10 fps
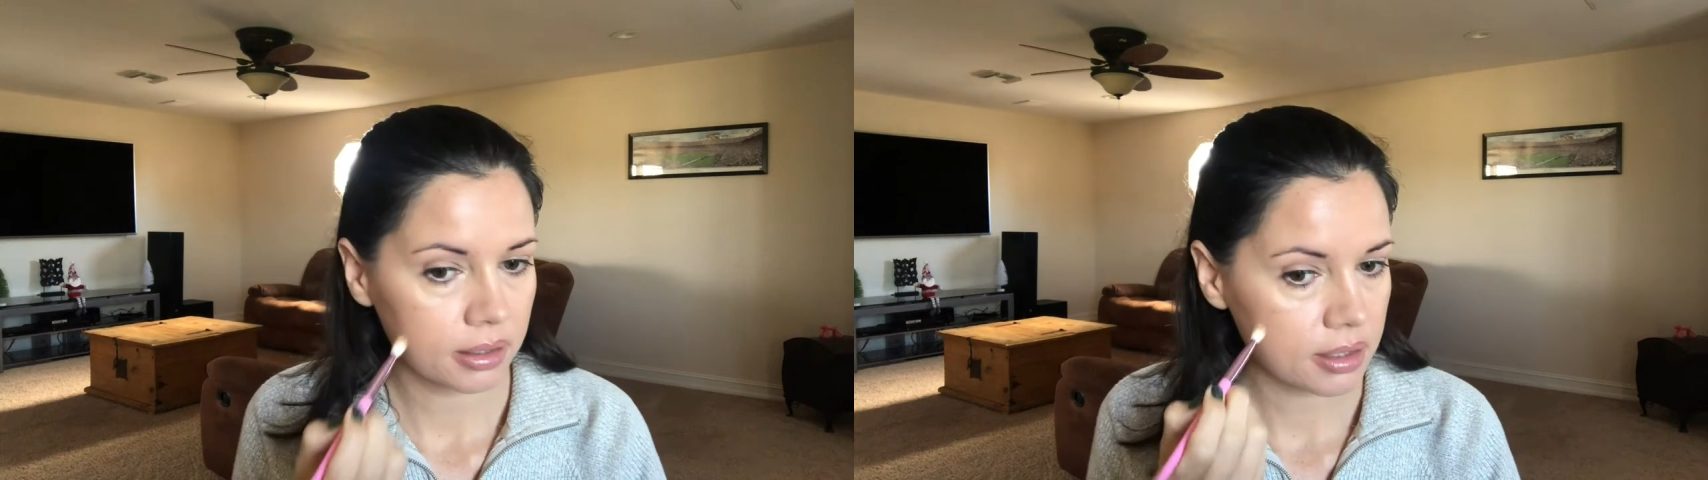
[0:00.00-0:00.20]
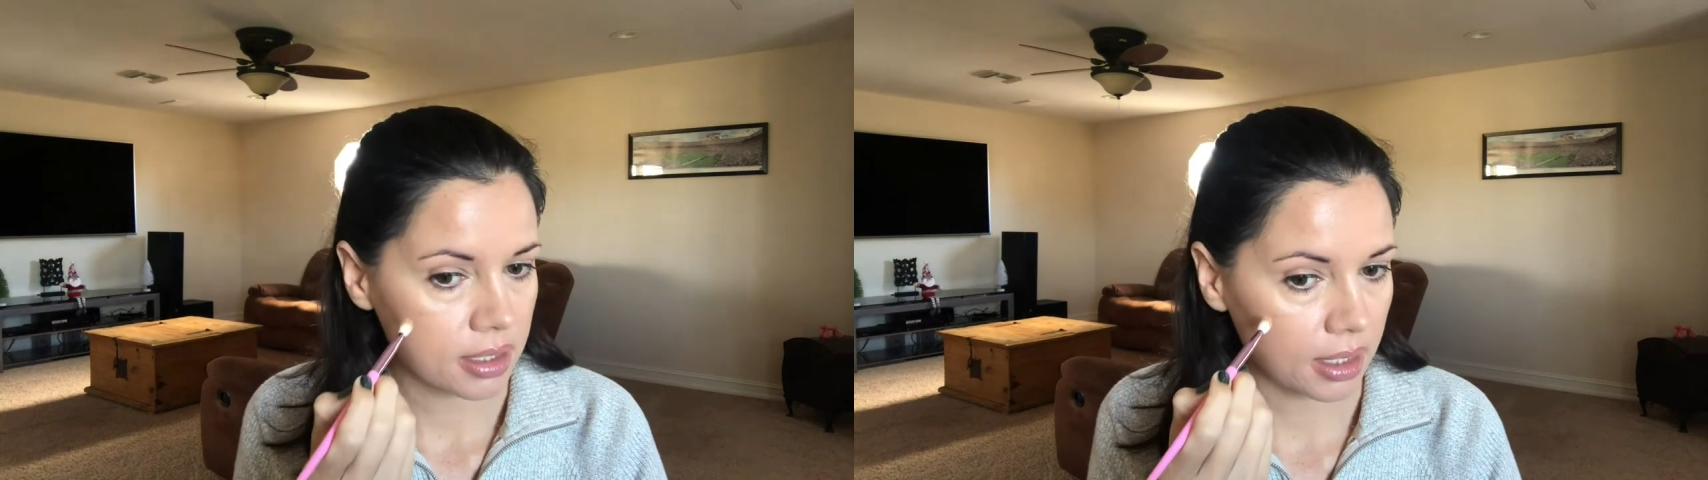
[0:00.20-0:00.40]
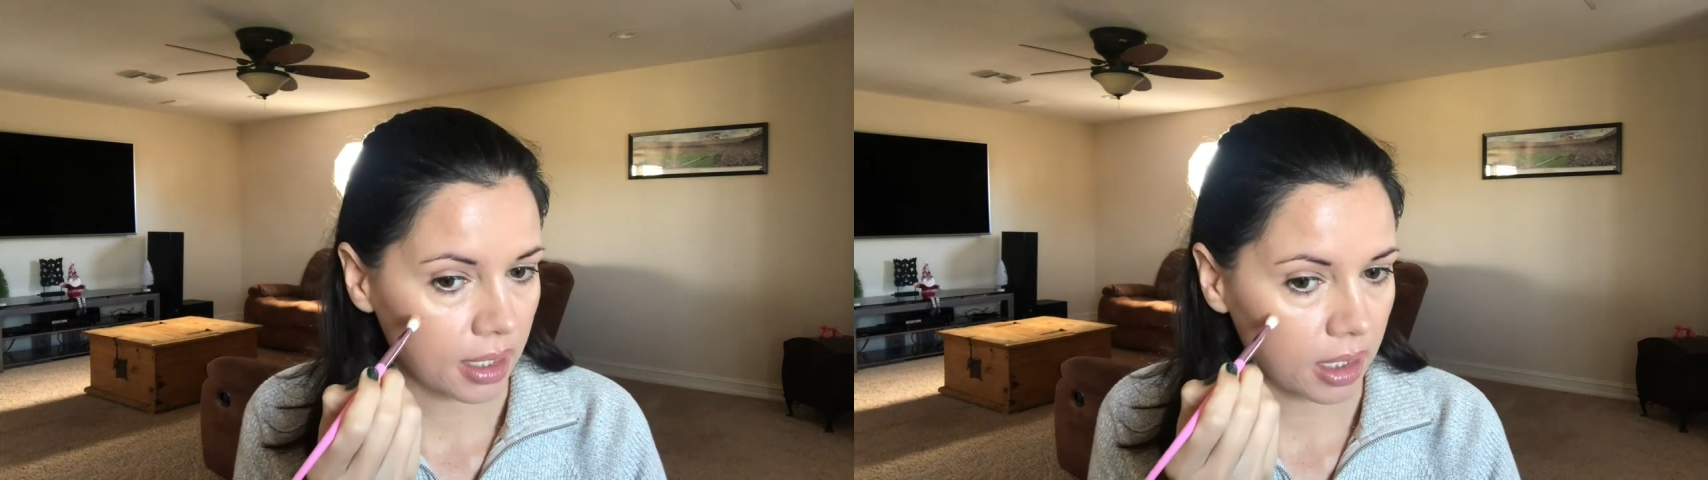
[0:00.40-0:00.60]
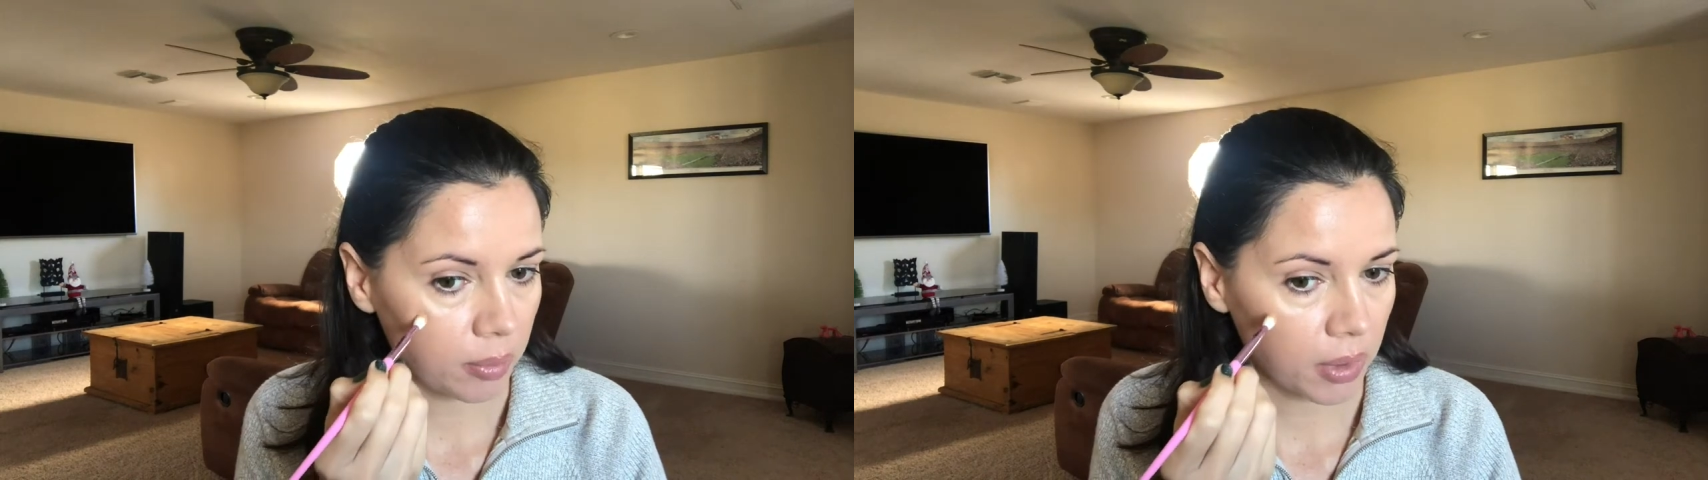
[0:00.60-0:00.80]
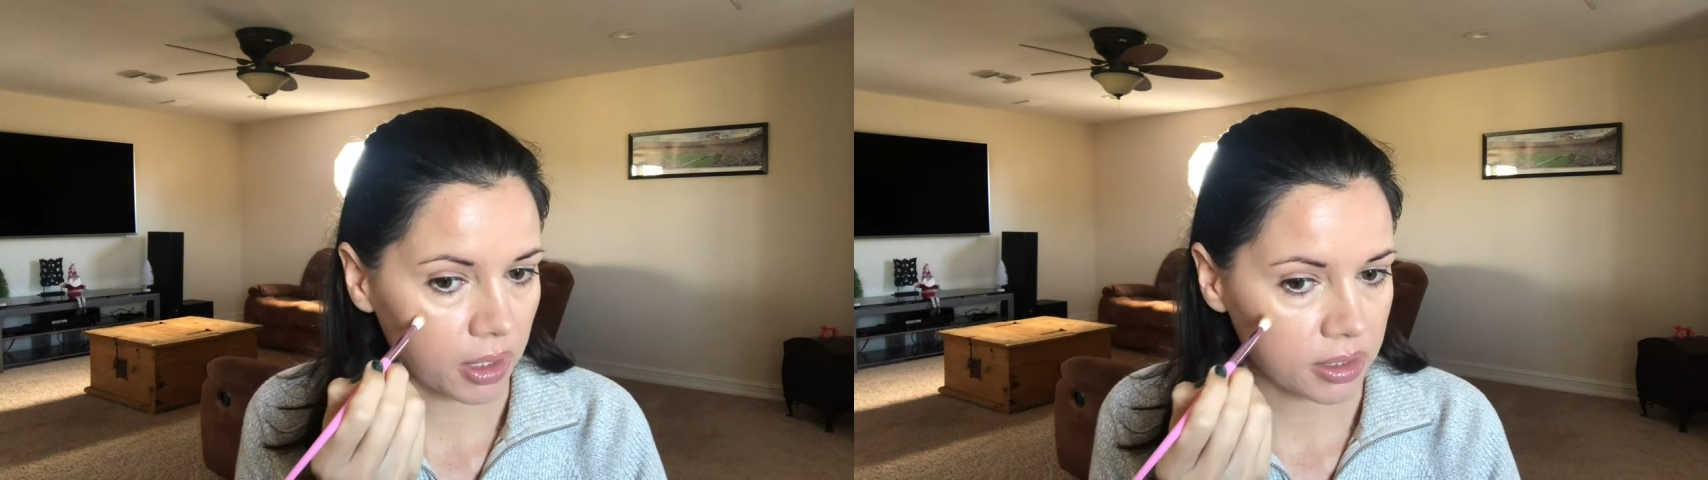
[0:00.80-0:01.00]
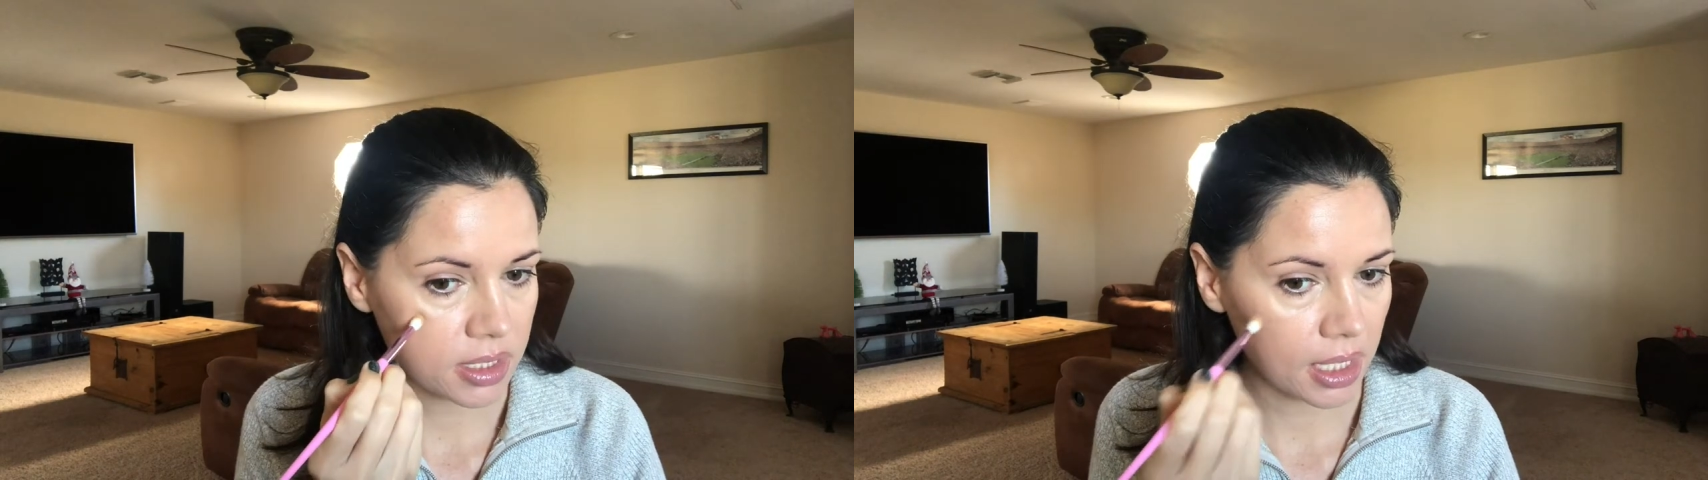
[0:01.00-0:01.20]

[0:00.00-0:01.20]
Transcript: to any marks that